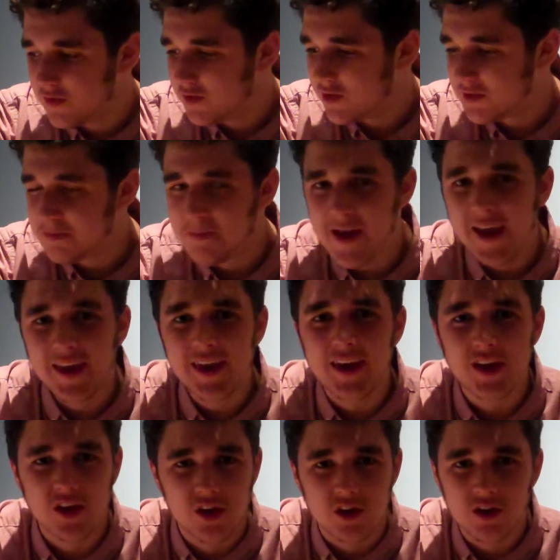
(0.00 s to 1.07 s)
just make
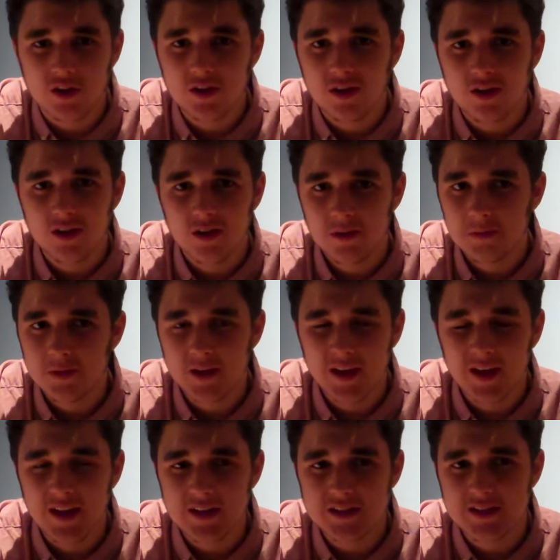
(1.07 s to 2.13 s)
it good,
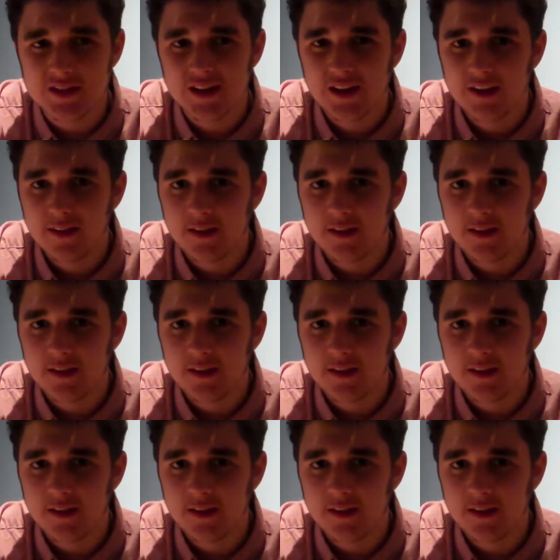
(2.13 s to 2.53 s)
please.